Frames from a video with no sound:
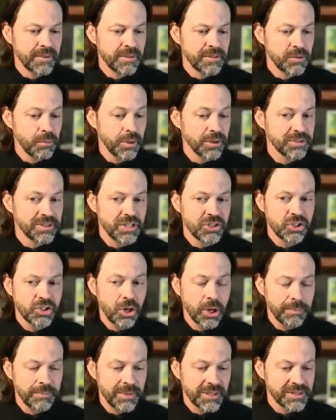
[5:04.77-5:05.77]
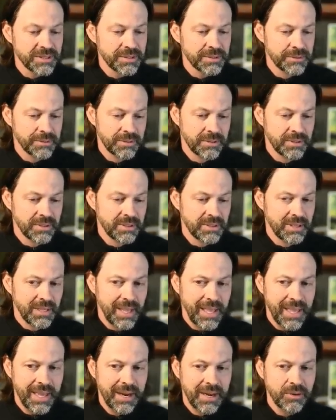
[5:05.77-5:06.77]
to where it says sharpness,
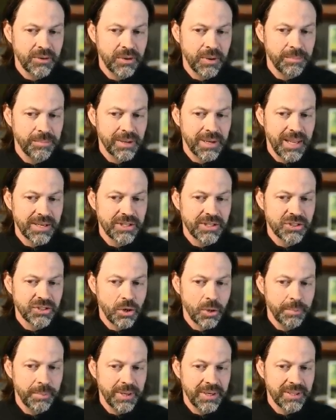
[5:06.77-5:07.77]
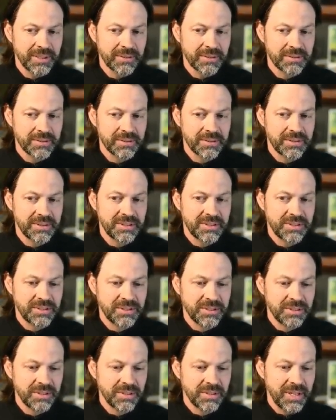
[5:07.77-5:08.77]
and I could apply sharpening.
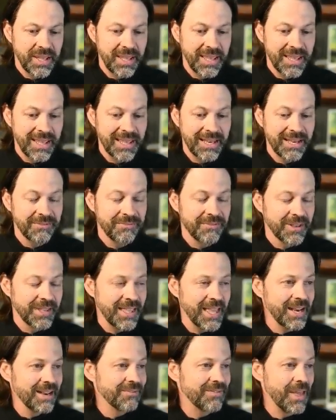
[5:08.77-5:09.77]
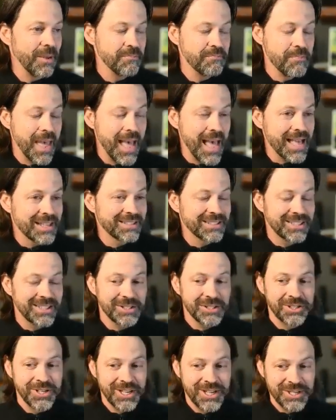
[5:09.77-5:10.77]
And if, again, if that mask
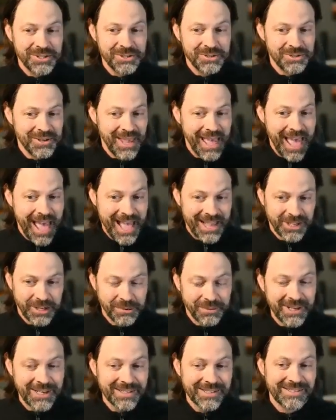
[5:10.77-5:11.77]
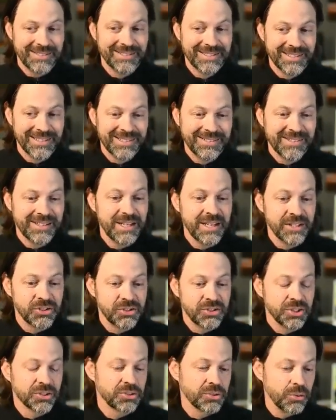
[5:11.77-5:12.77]
is, is accurate,
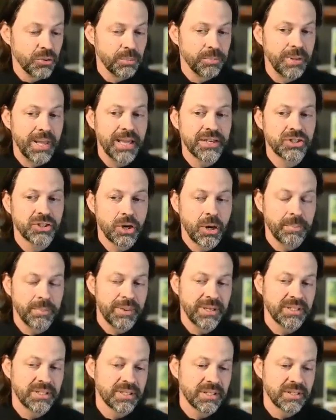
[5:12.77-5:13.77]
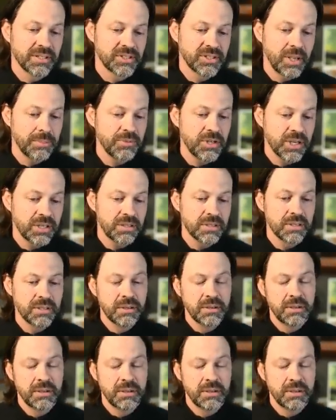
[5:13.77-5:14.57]
it's just going to apply sharpening to the subject